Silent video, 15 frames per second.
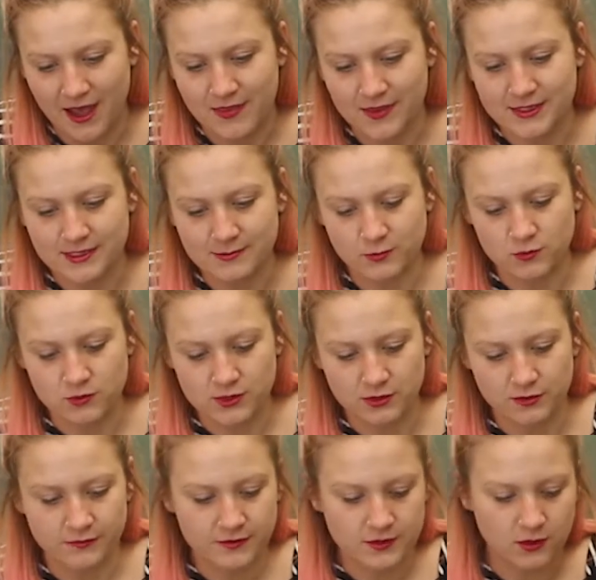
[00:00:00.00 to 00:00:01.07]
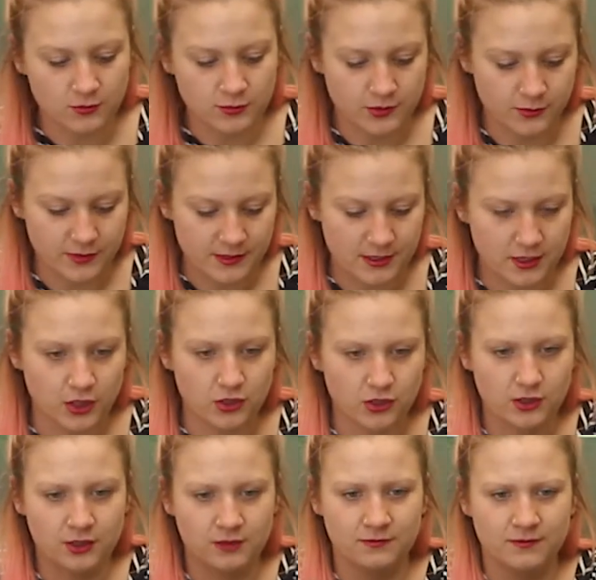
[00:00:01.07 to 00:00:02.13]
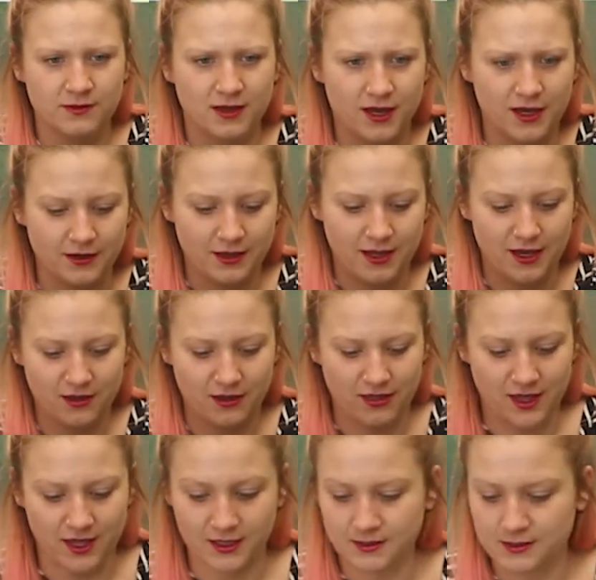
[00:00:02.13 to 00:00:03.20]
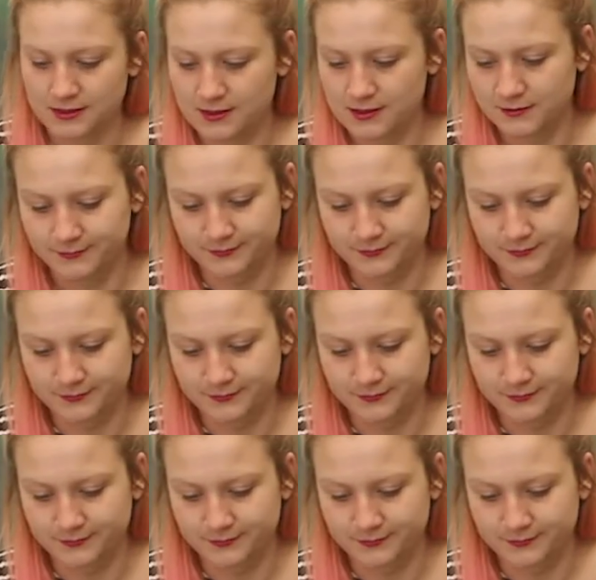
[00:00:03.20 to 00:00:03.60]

then some more sort of sculptural ones that look kind of like things.